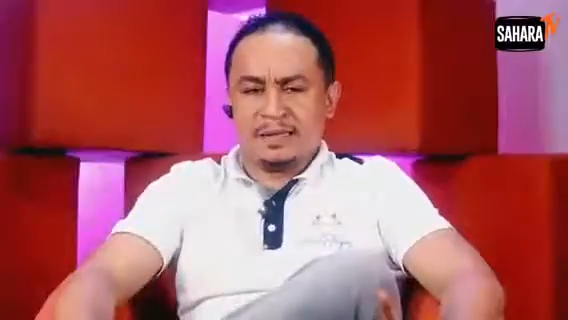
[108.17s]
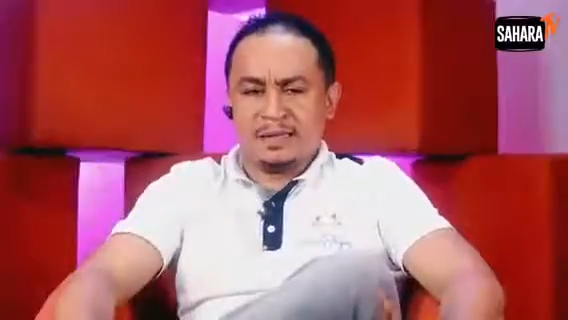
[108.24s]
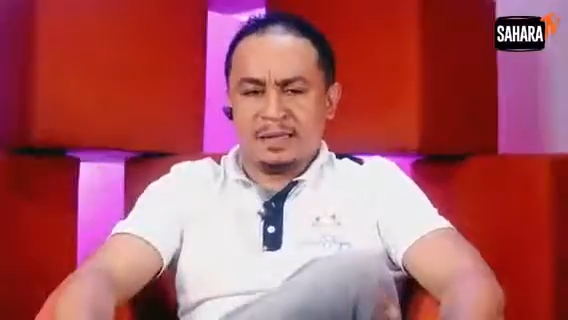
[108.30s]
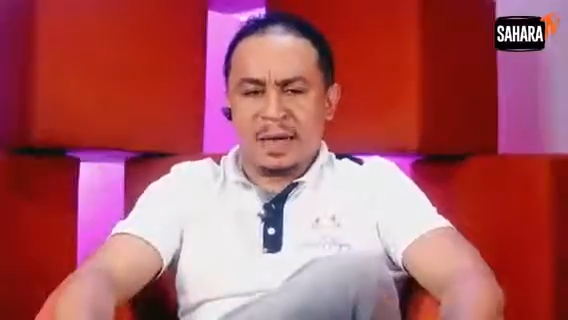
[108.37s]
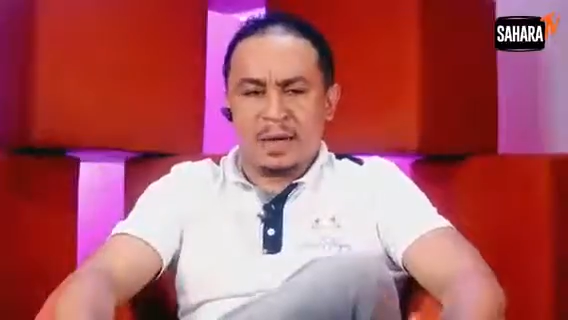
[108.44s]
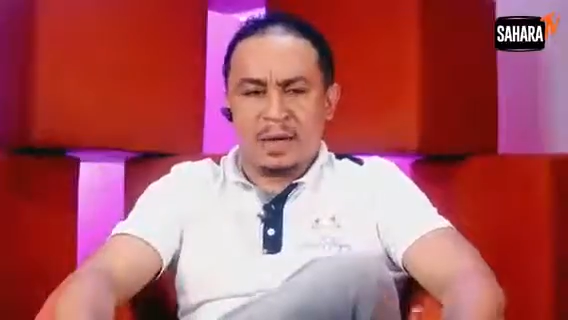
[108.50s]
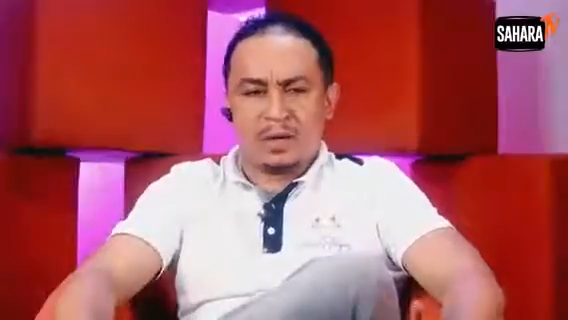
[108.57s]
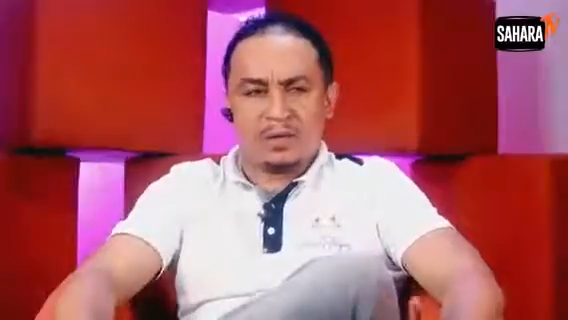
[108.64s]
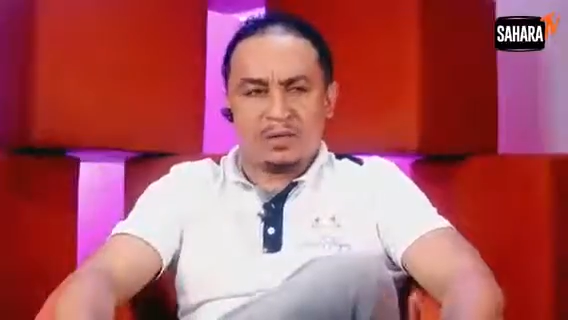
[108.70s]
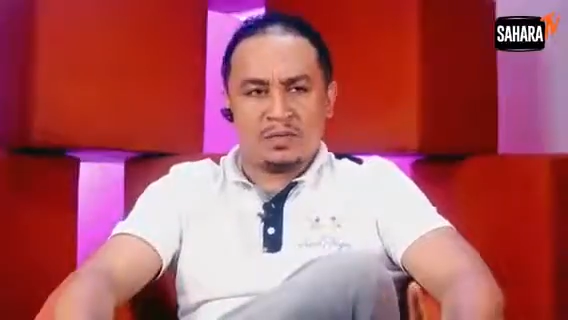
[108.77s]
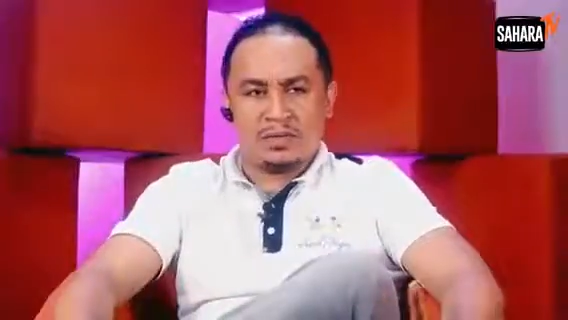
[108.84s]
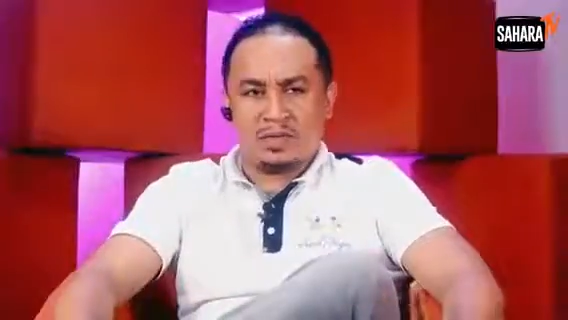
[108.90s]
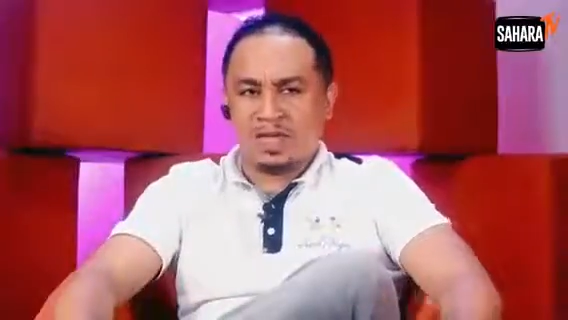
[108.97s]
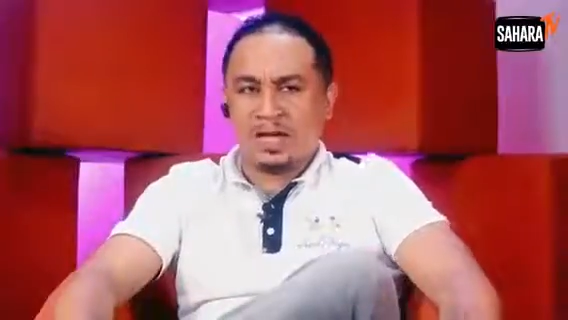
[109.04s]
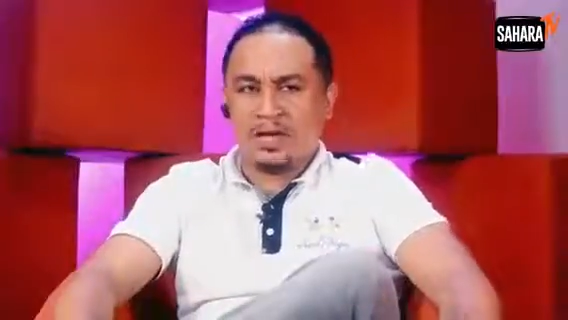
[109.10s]
Now,
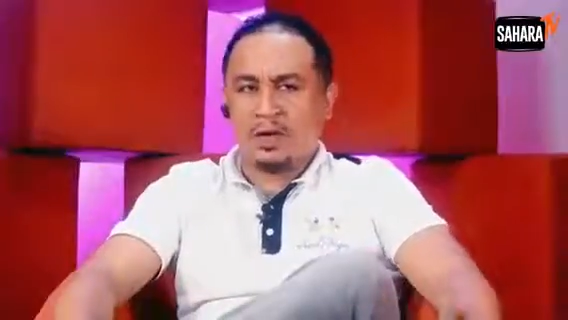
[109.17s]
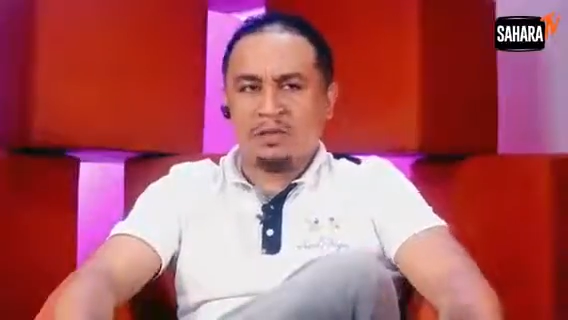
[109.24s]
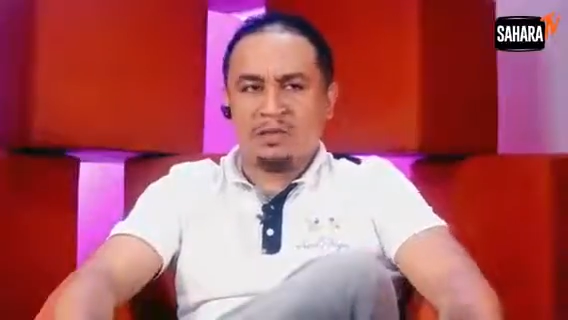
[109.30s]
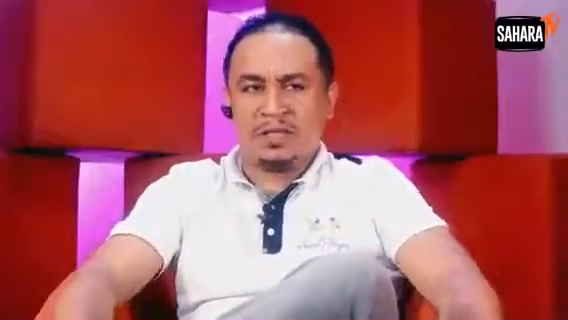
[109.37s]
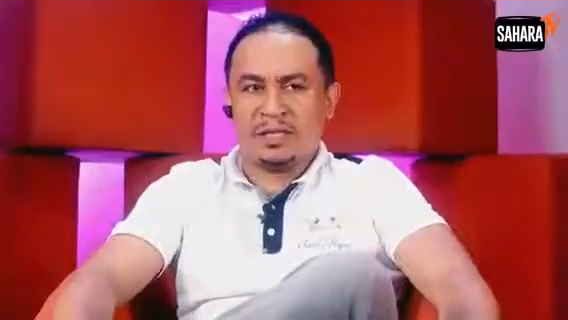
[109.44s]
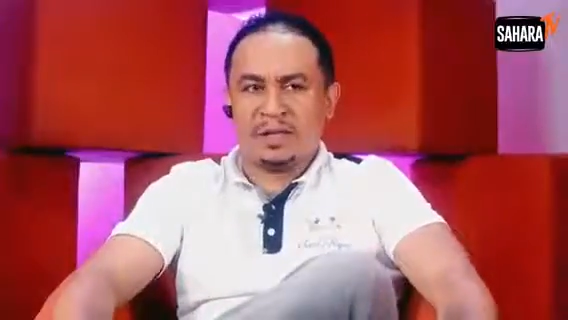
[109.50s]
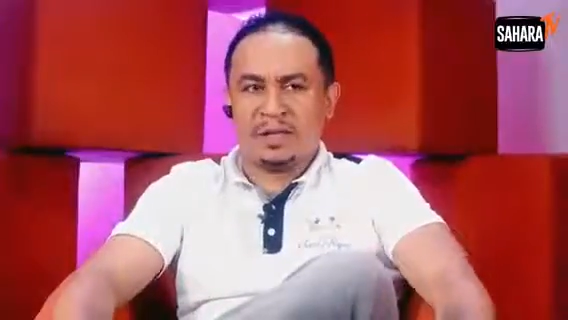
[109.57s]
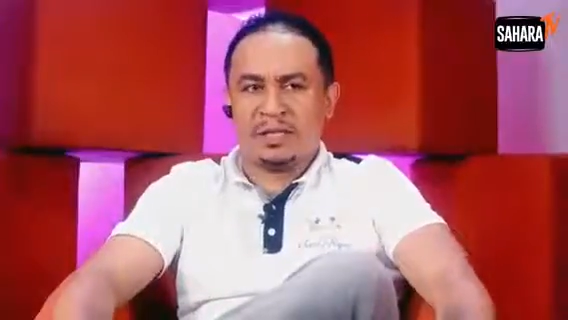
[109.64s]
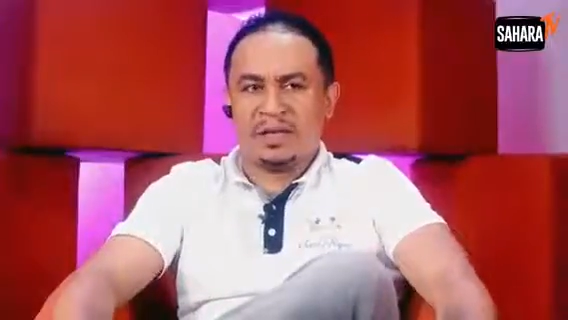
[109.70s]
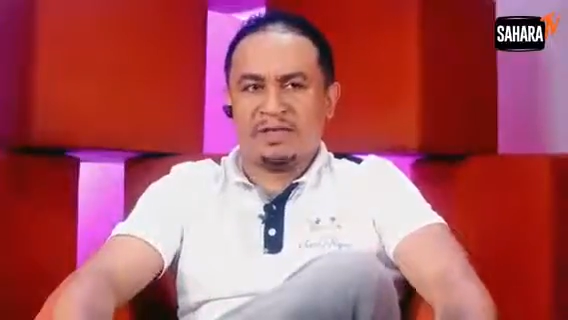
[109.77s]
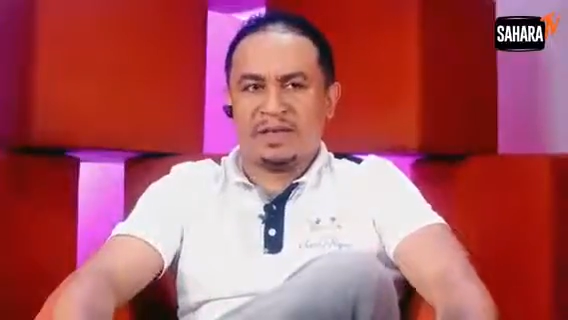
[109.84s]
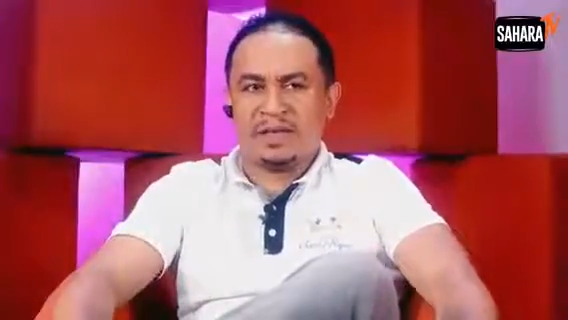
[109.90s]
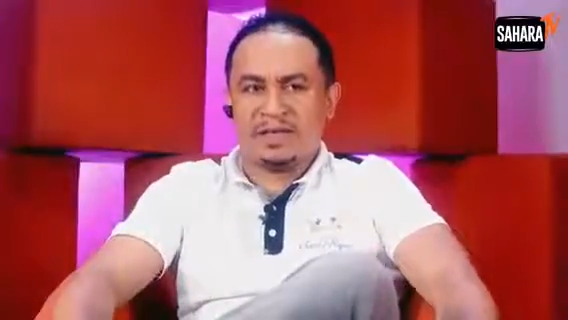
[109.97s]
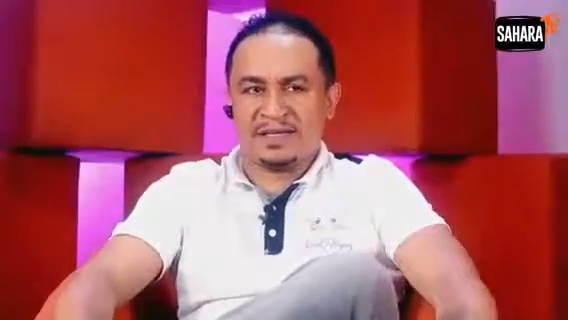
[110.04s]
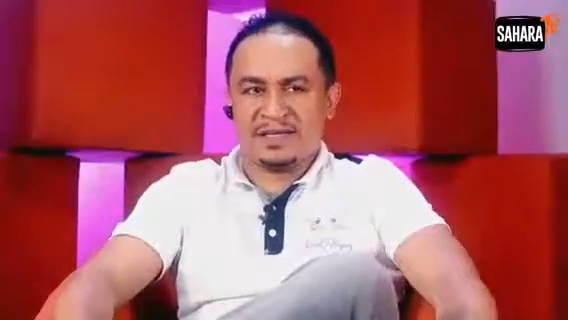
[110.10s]
Jacob did not
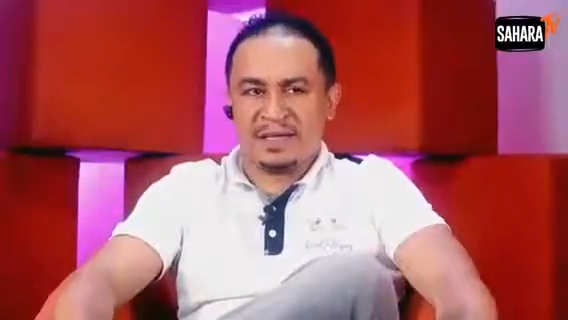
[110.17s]
give his